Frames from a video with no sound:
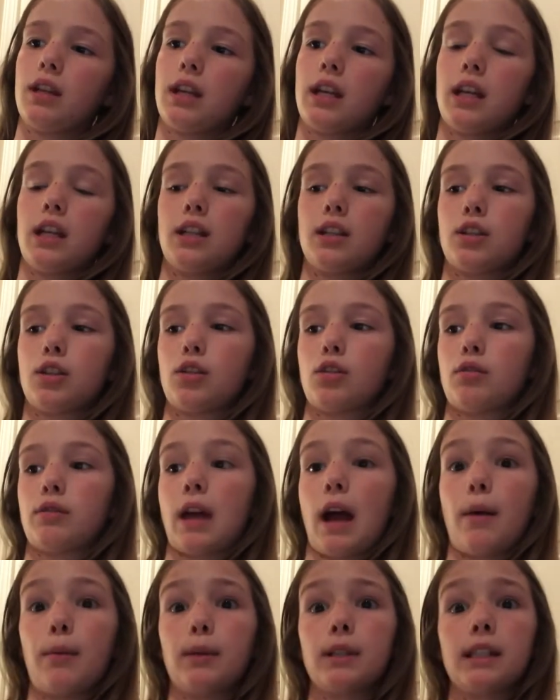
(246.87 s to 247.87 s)
and so
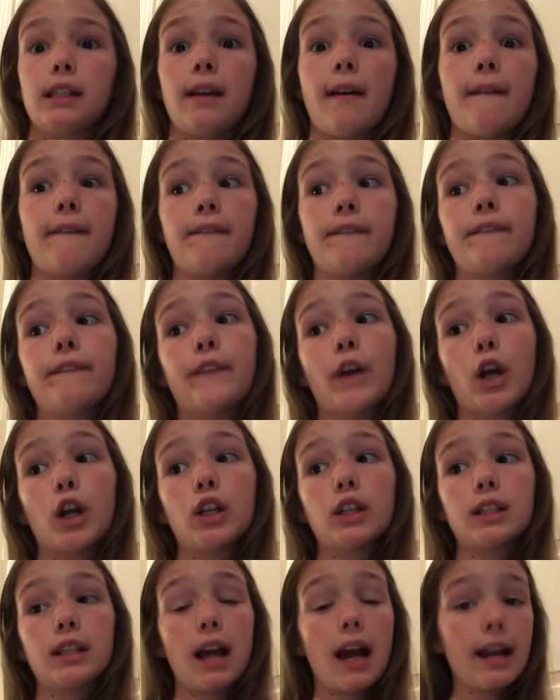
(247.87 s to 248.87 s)
that was the
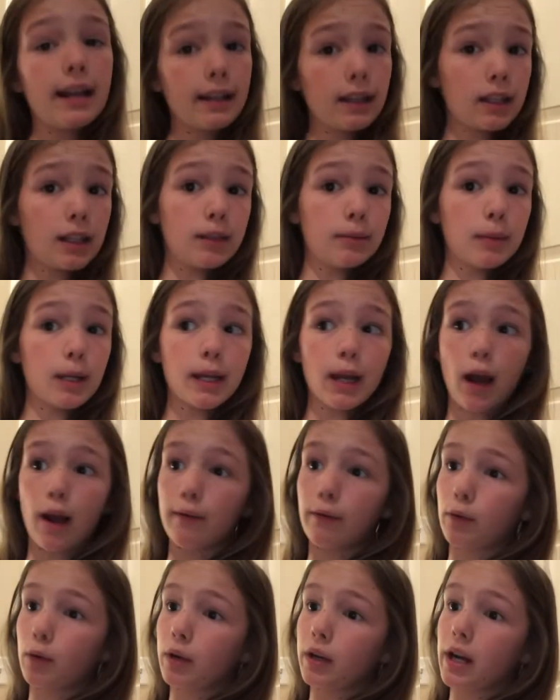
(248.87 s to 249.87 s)
first item. Now
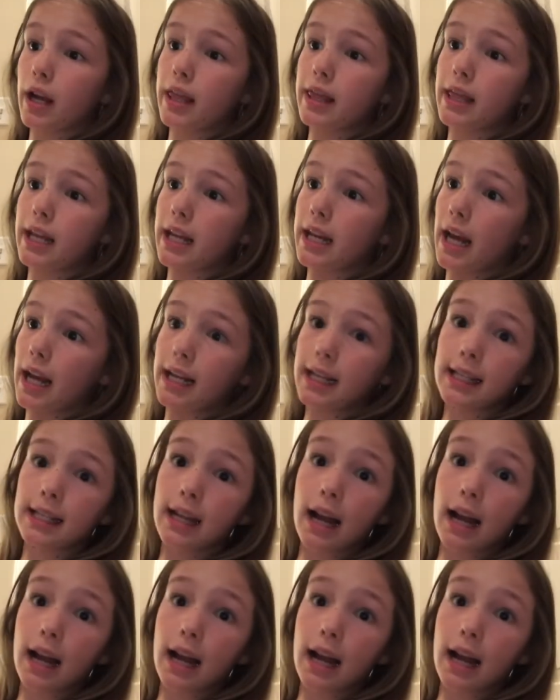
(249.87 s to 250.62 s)
for the next